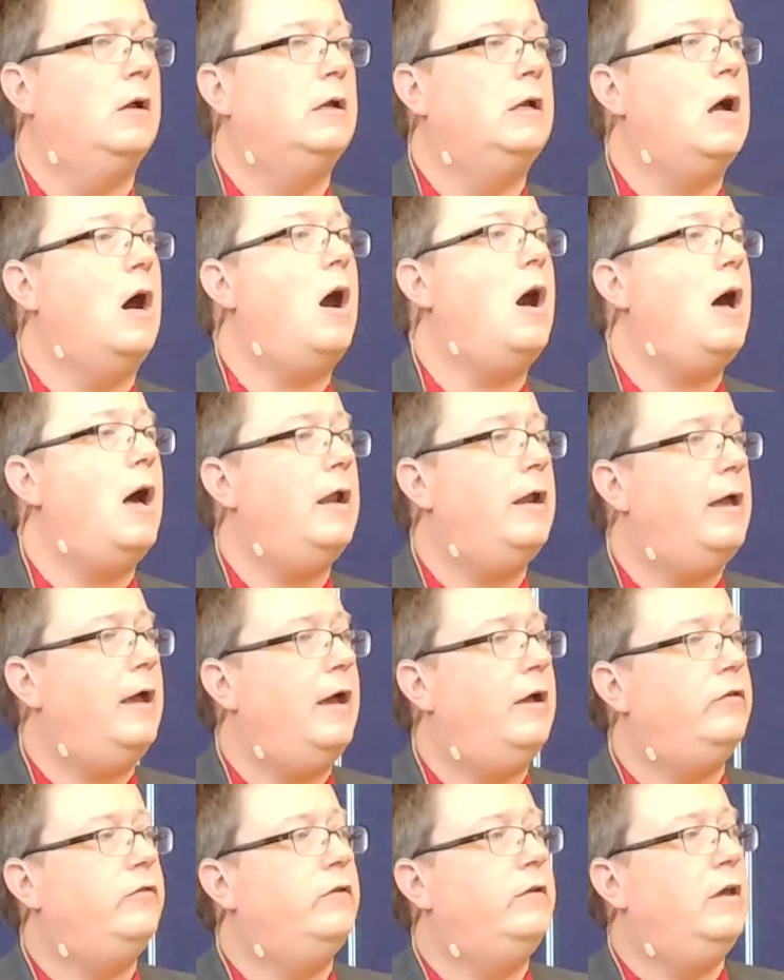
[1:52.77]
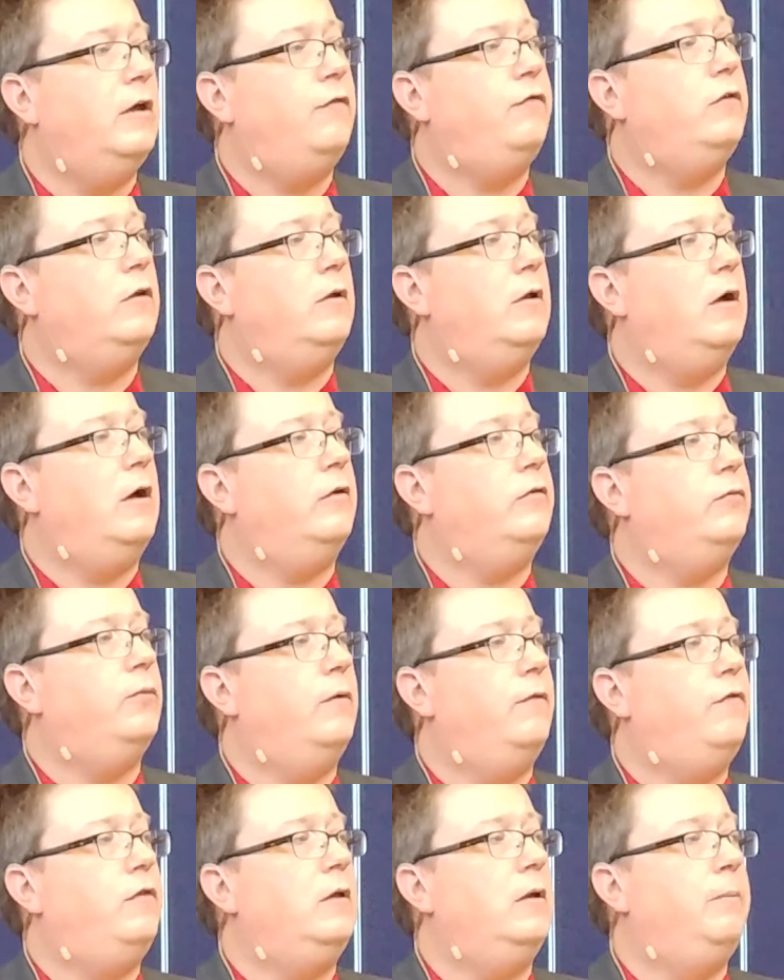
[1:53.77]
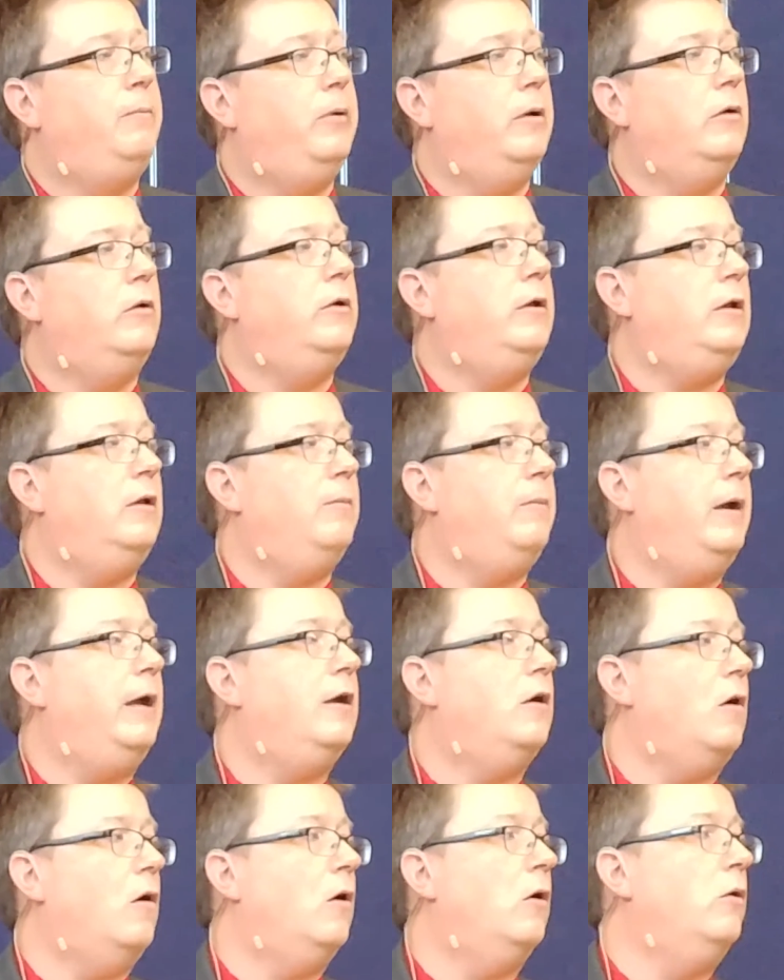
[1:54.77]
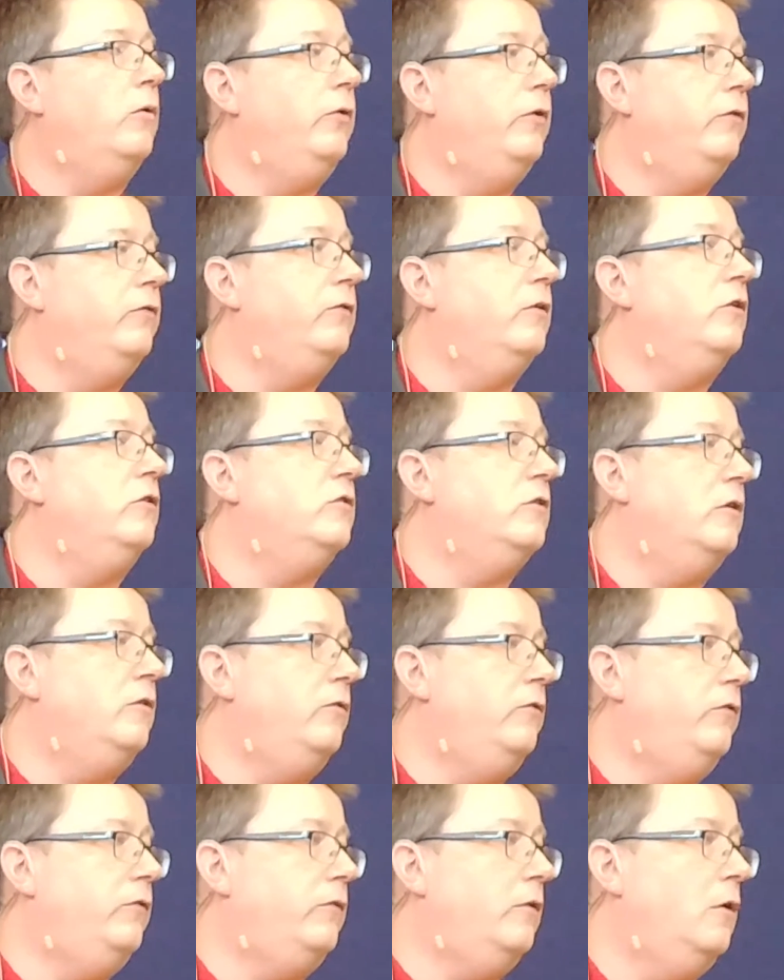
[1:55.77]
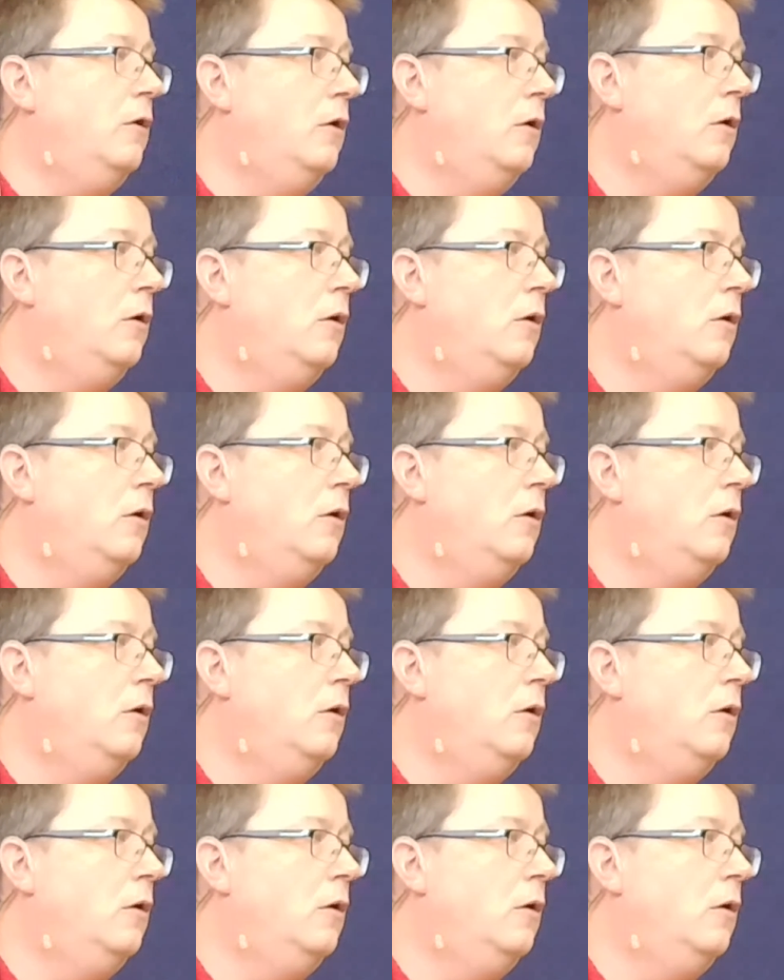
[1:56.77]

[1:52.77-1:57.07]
God has gifted us with the ability to make our own decisions.